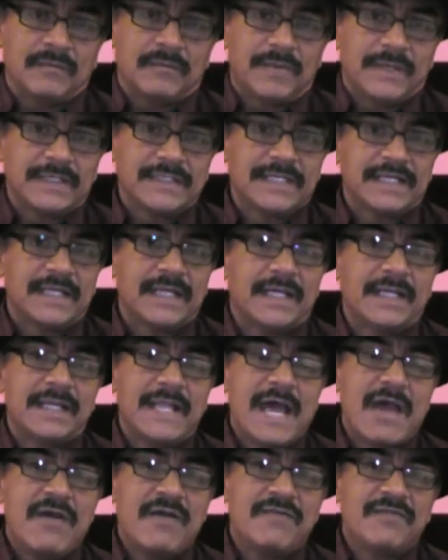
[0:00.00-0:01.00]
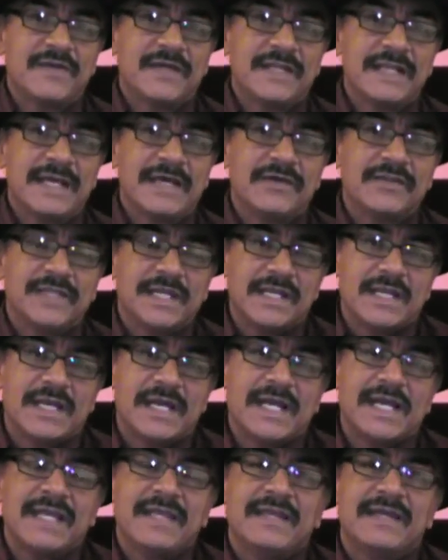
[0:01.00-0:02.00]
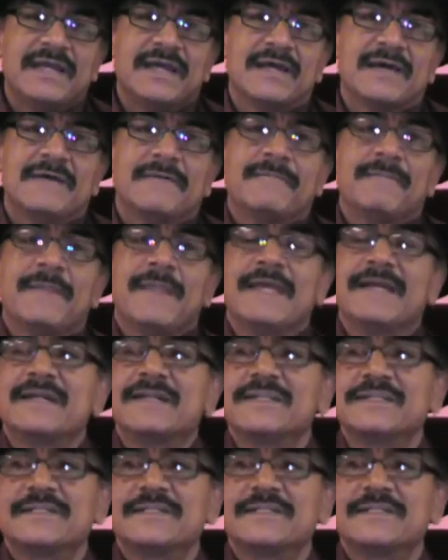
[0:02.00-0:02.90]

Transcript: But now I found out that there are